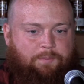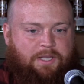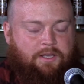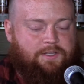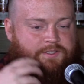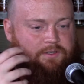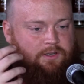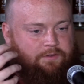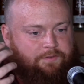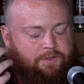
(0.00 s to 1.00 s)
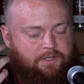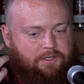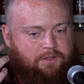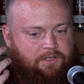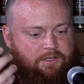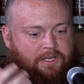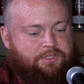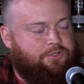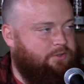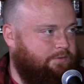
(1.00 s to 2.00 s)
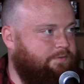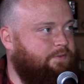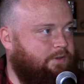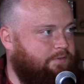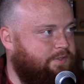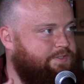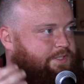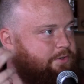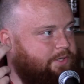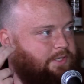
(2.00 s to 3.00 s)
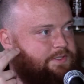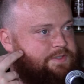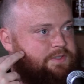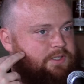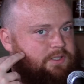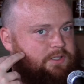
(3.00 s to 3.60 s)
because of the nature of the series,